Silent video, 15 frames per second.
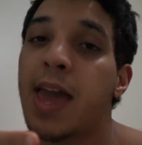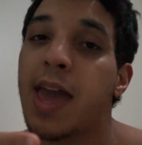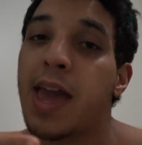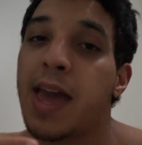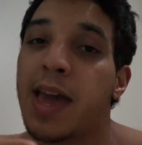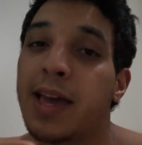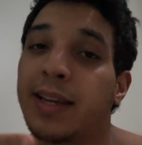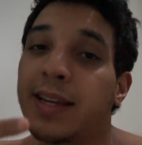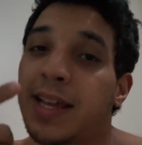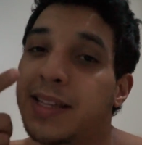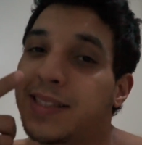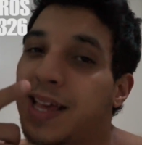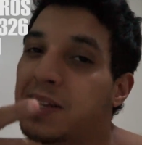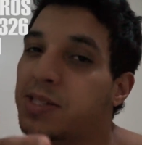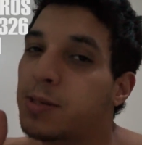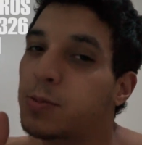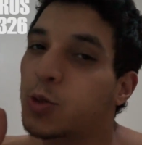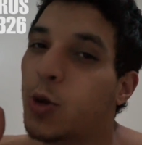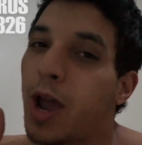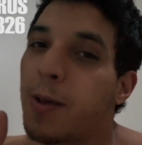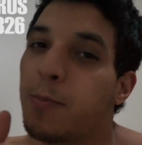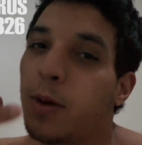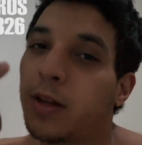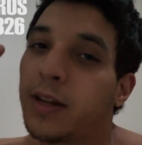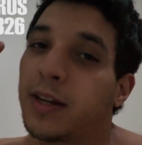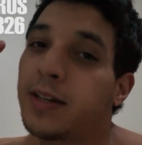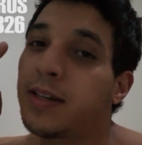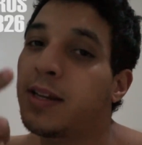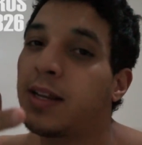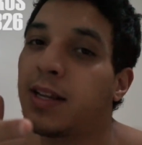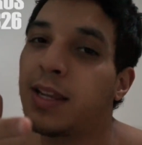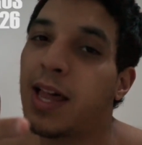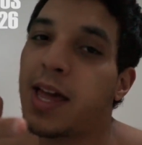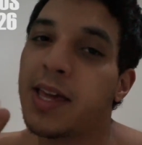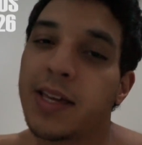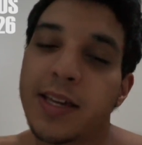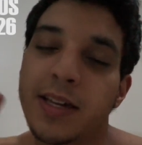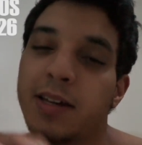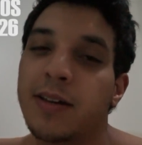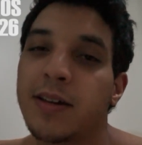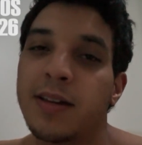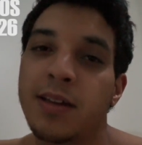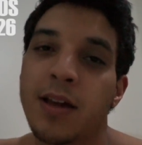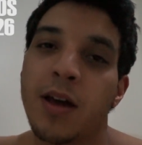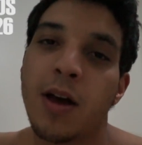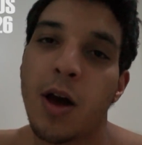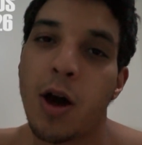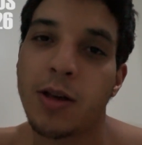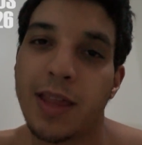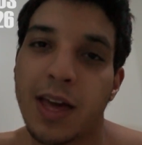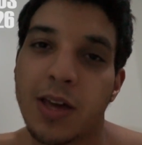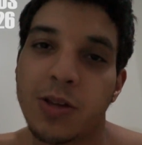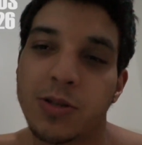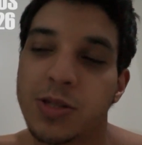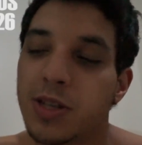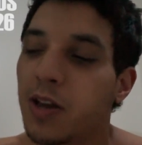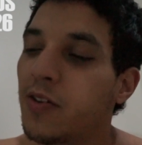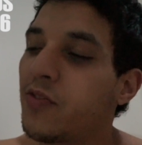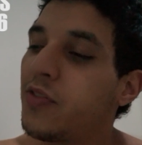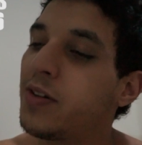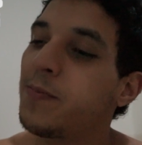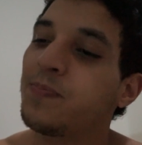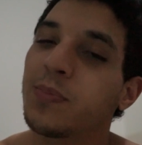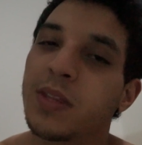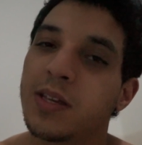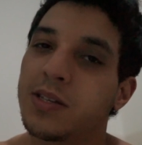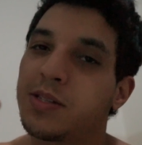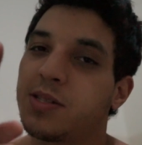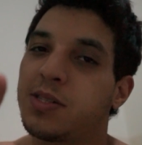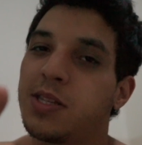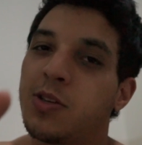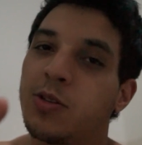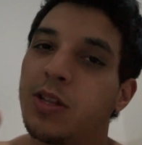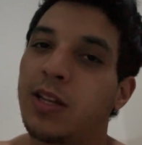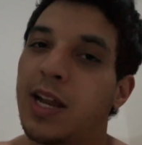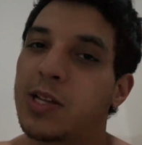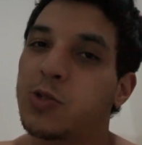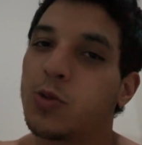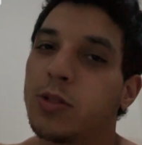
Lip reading: And hit that subscribe button, like, all that good stuff. See you in the next